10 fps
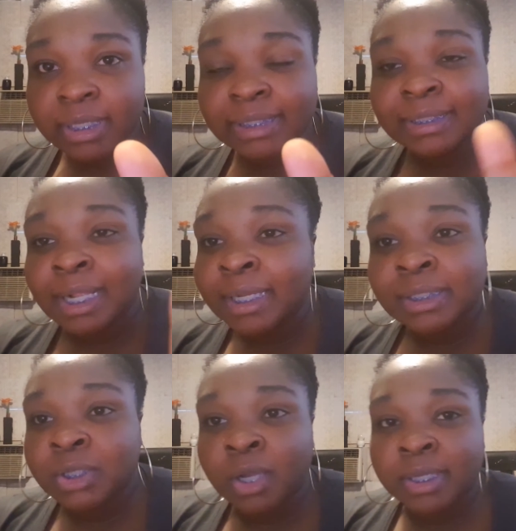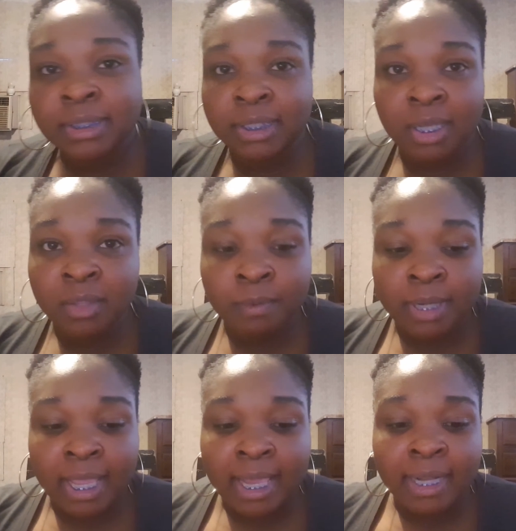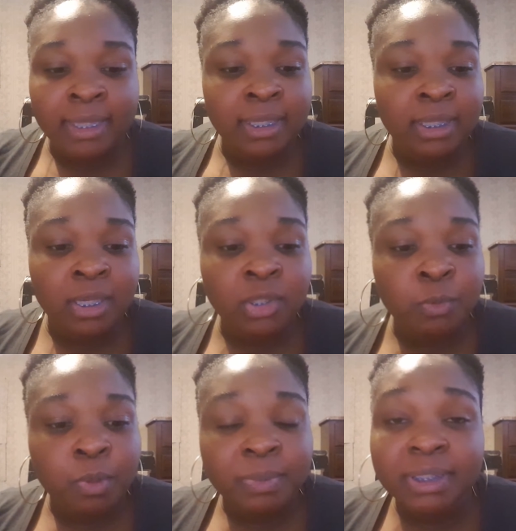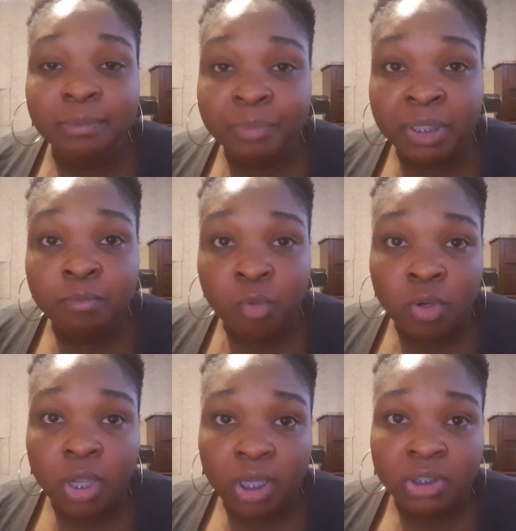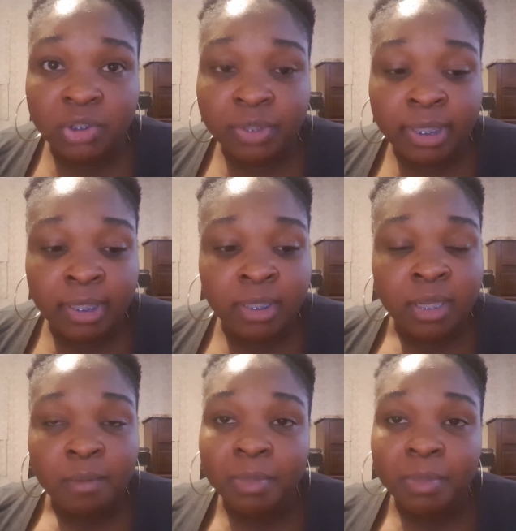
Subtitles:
It's not as dark as the other one I had. I think the other one was a bit more concentrated.